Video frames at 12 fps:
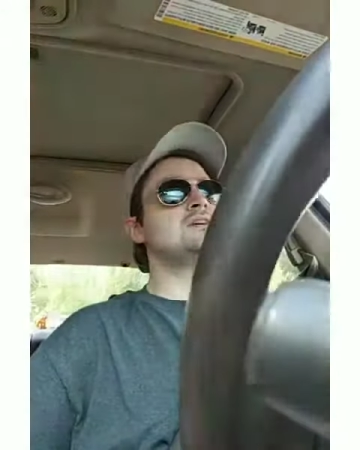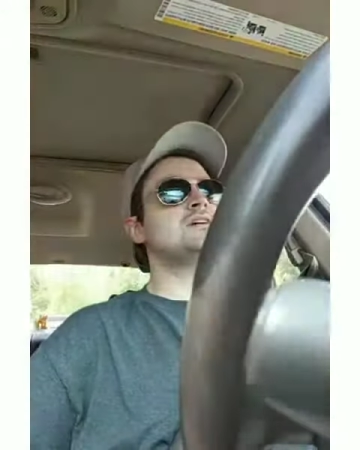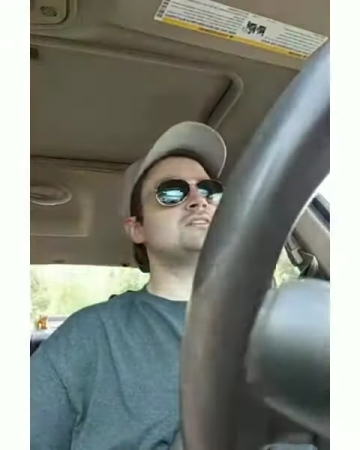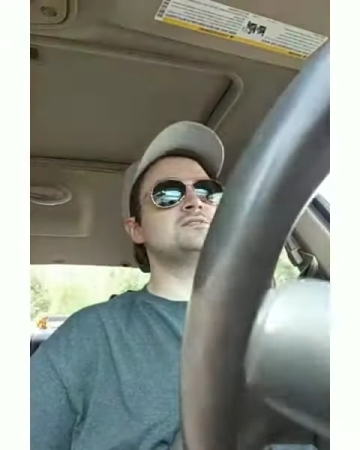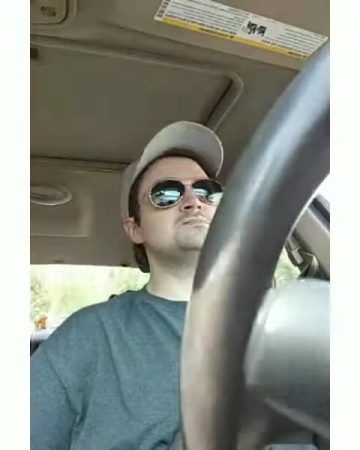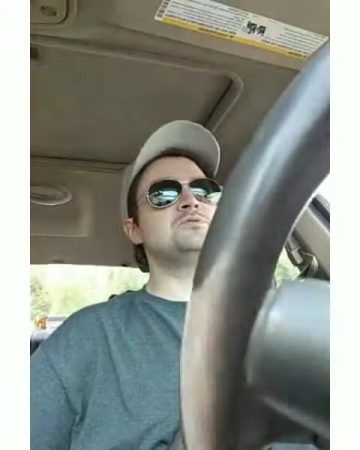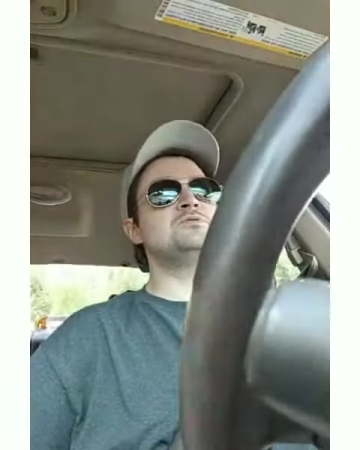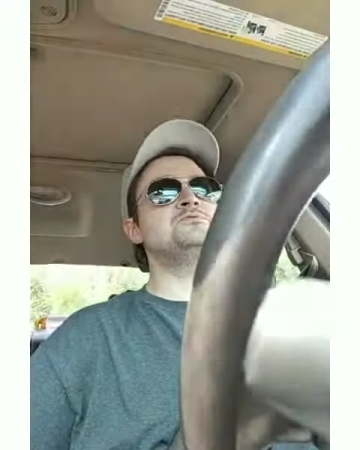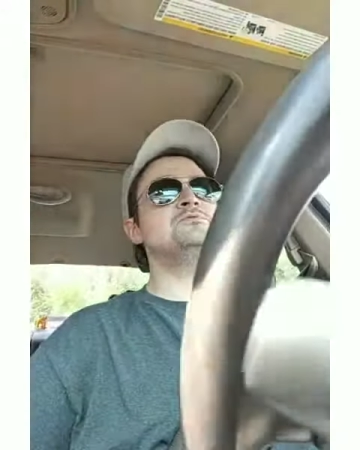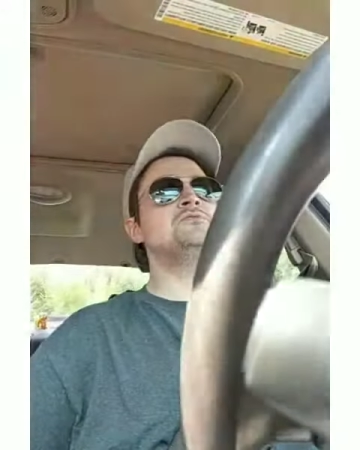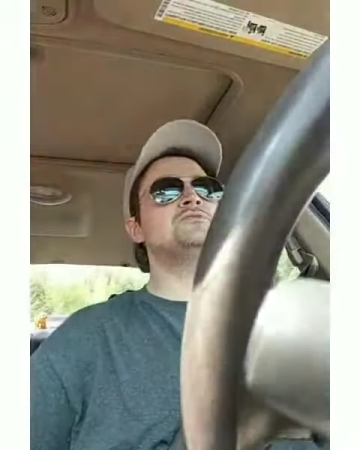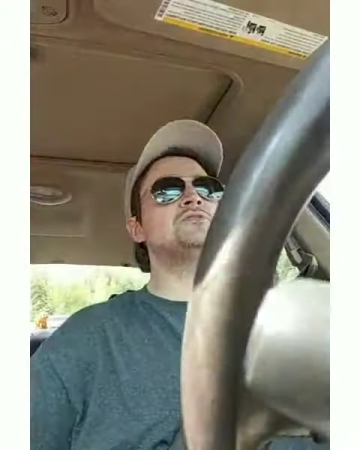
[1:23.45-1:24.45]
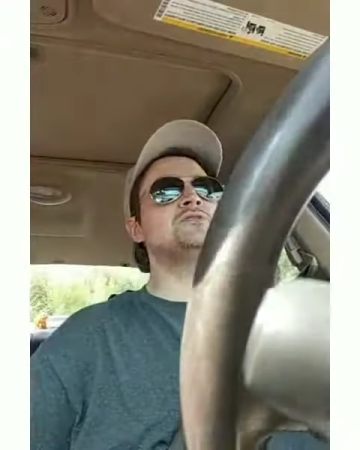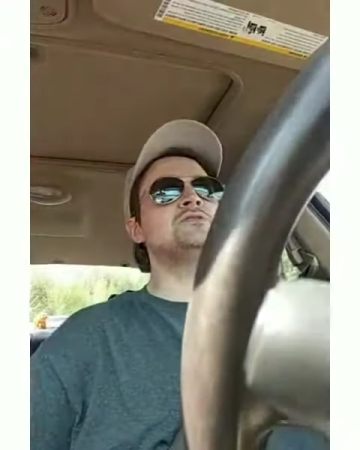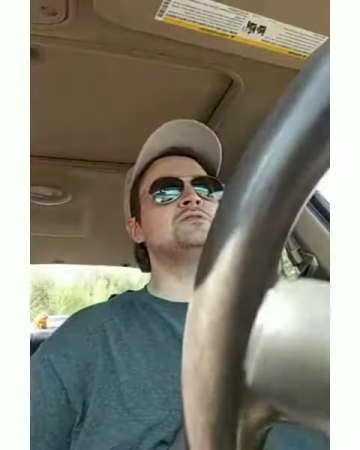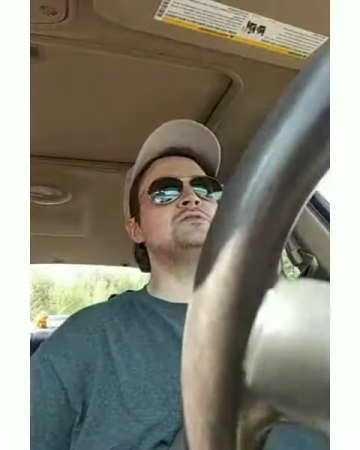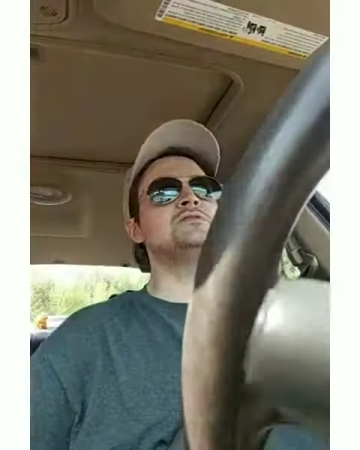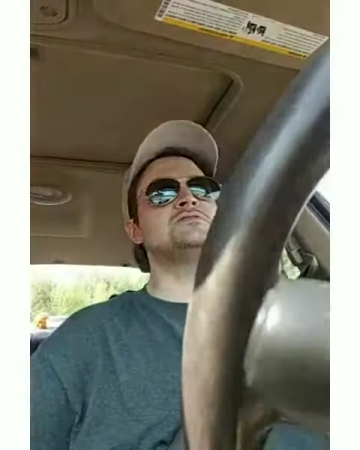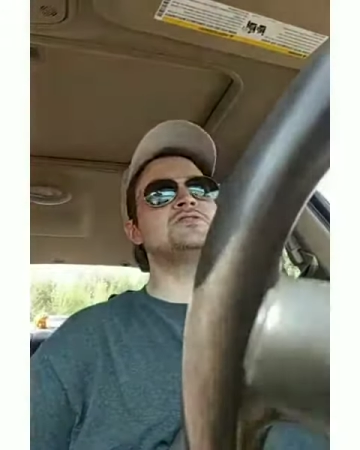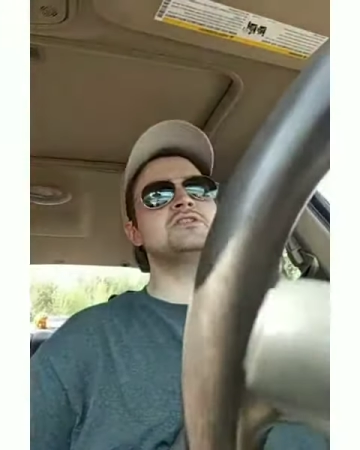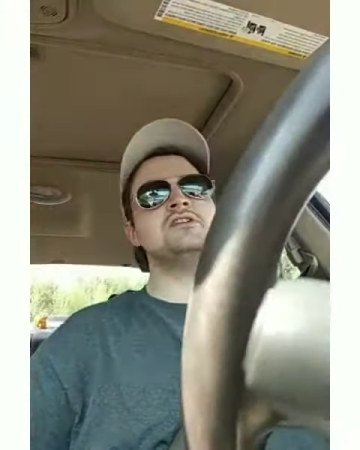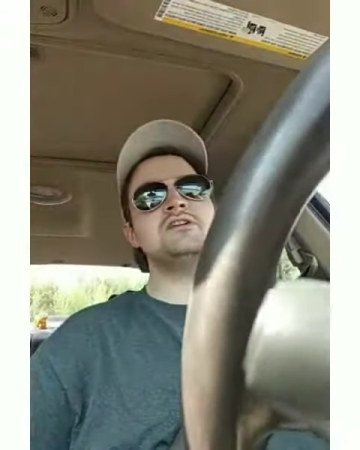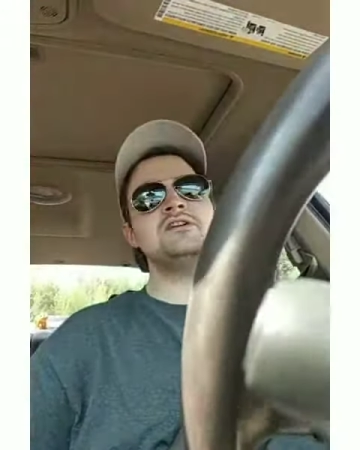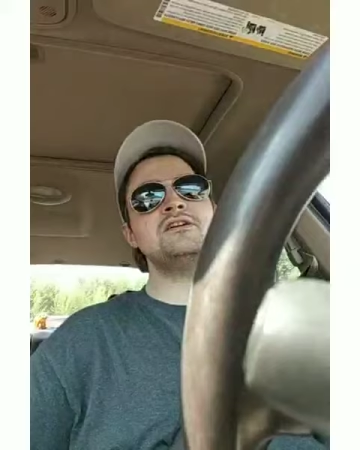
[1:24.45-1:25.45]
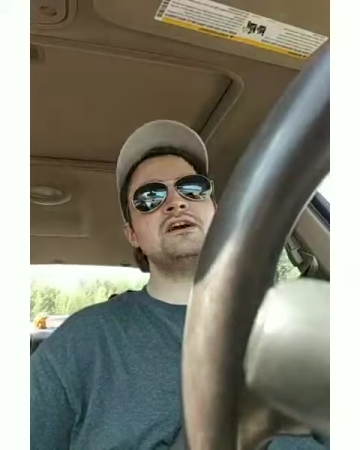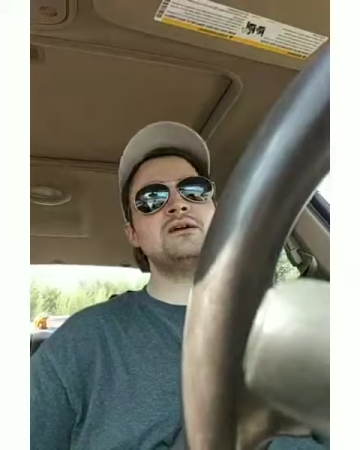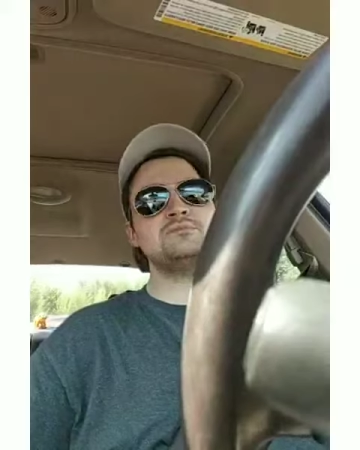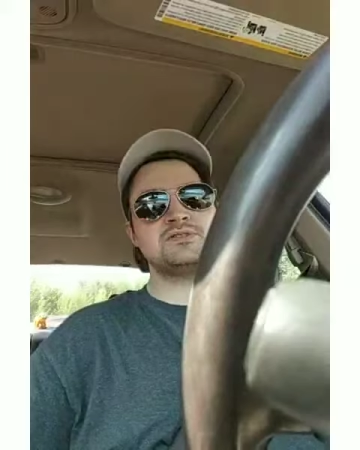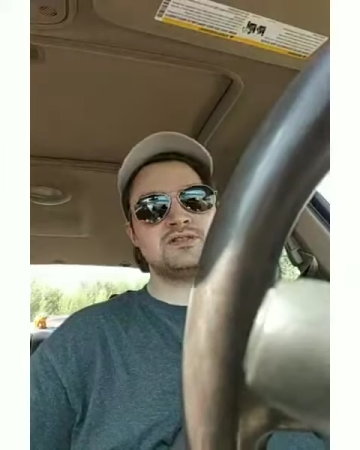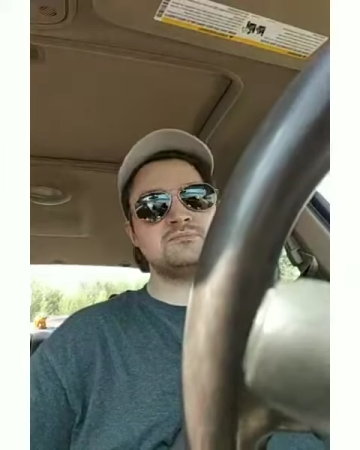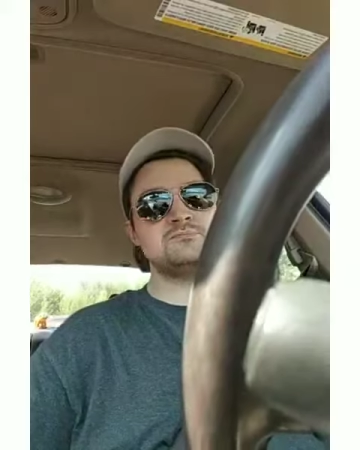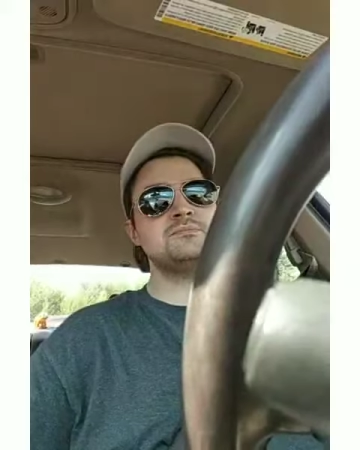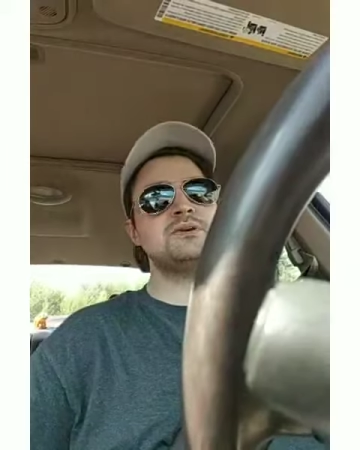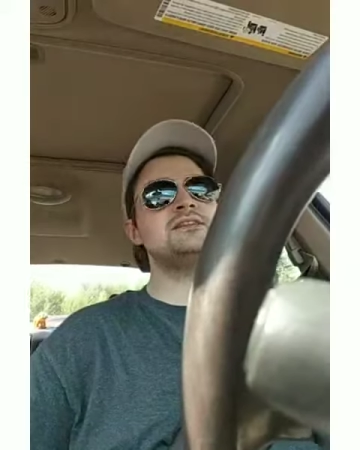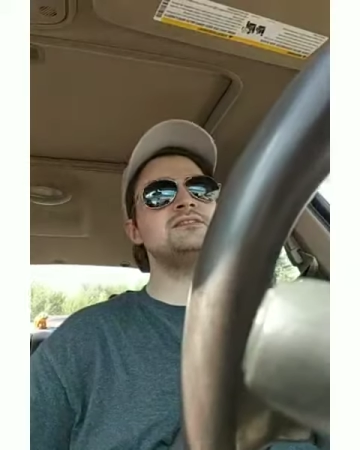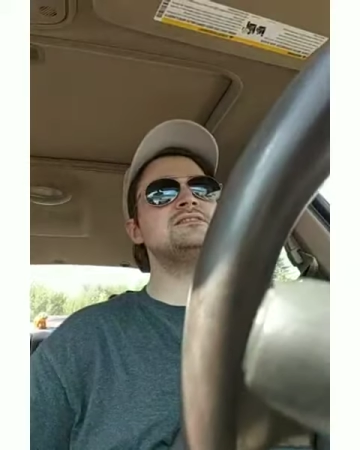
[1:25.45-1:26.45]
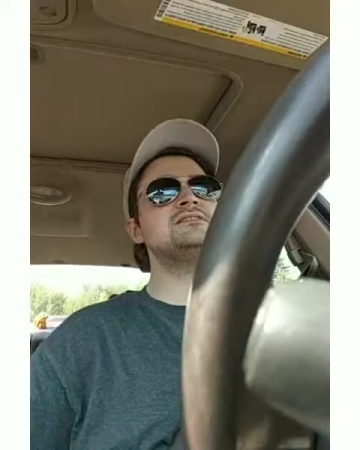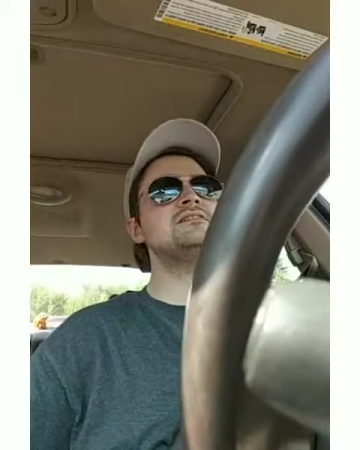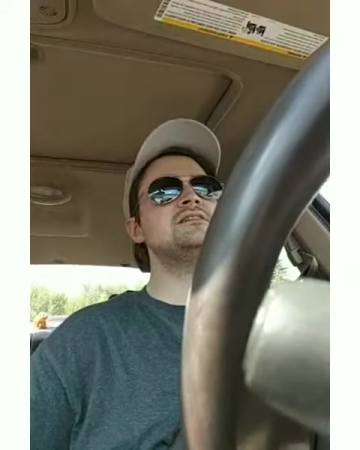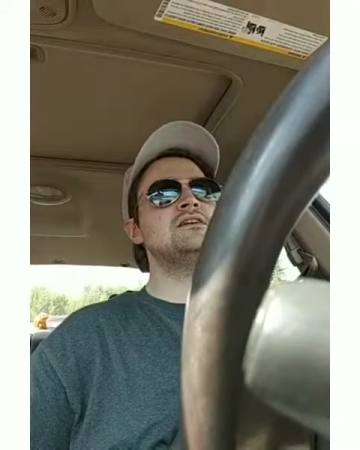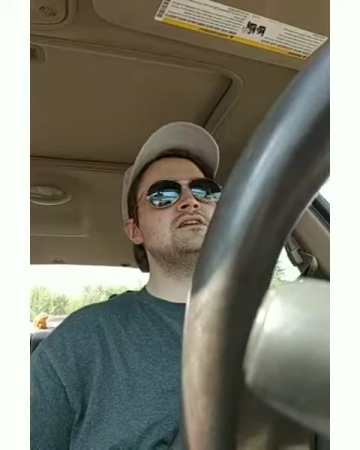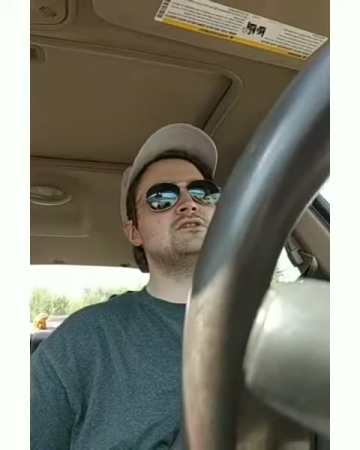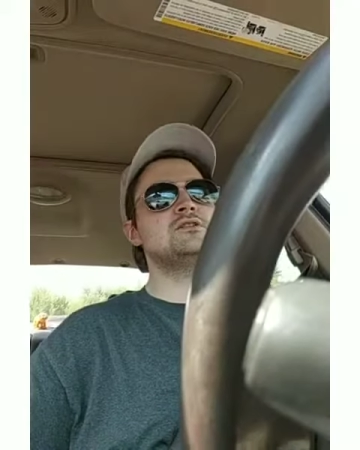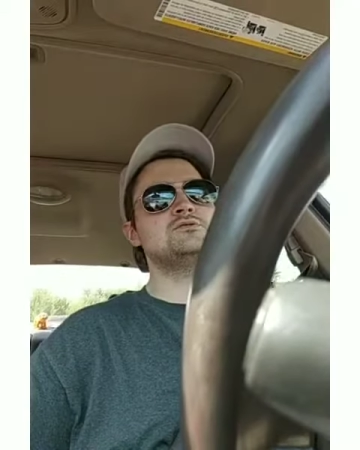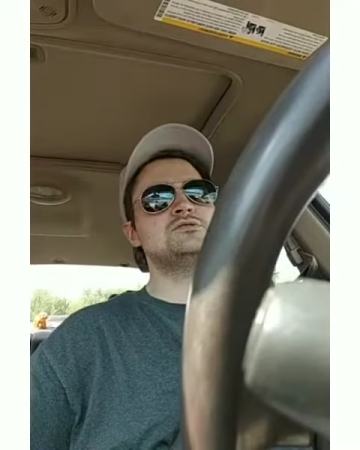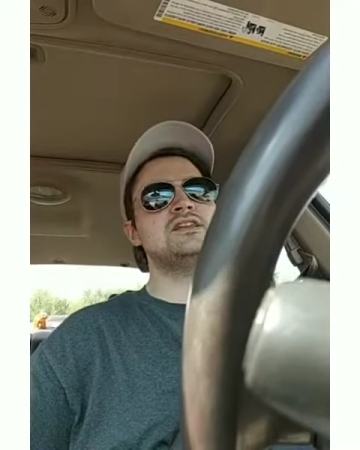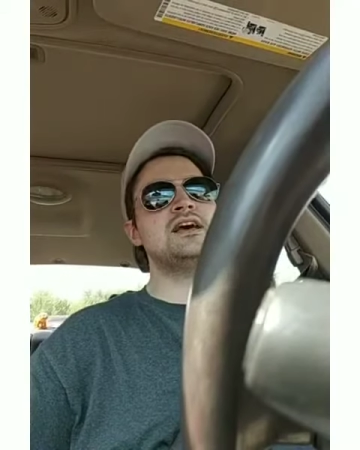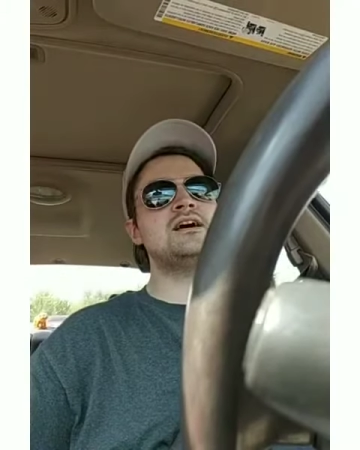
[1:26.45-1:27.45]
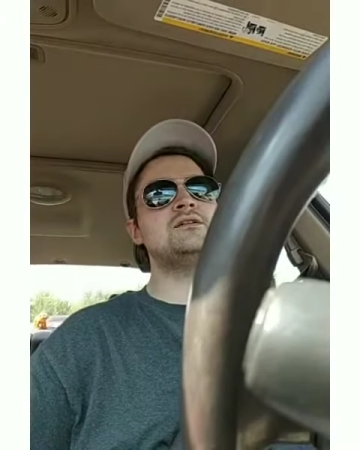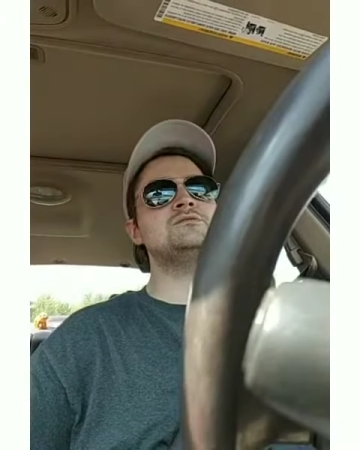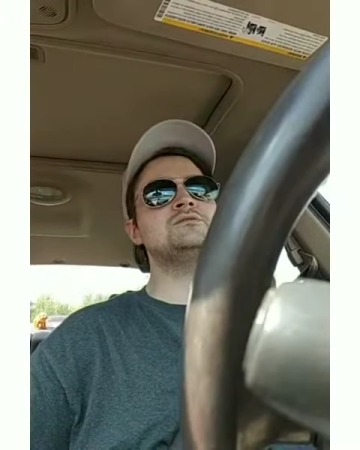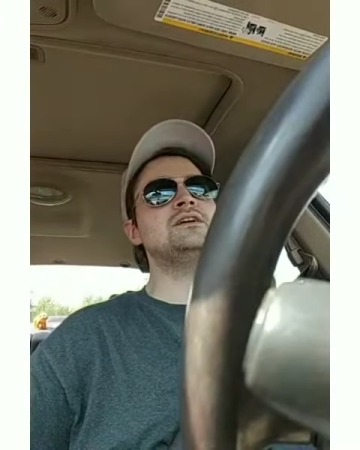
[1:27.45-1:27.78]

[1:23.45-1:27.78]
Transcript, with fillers: A spoonful of sugar helps the medicine go down